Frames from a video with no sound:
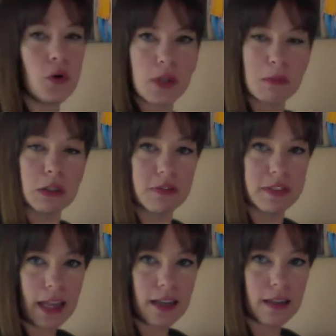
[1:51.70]
a whole number of
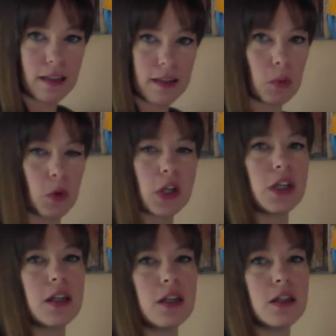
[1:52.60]
10, but we're
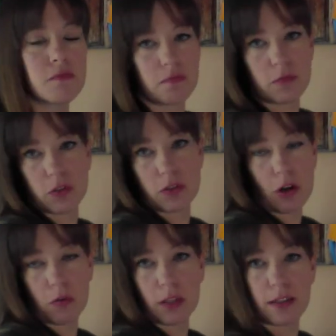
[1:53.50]
going to
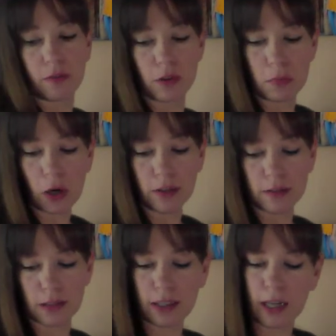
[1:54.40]
start with a different
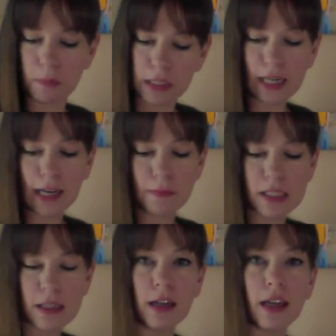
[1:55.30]
part a couple of
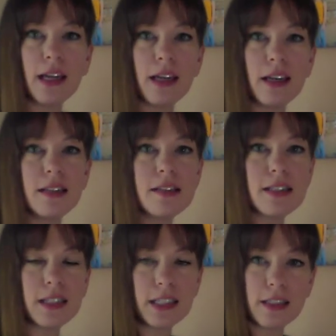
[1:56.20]
times and
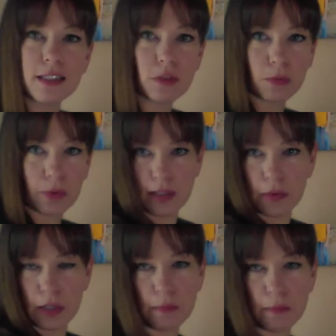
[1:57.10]
see different ways
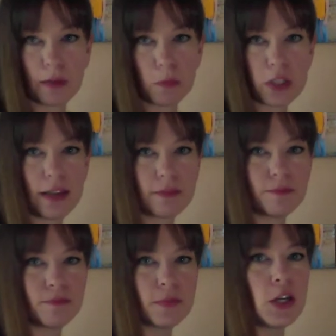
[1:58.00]
that we can make the number 10.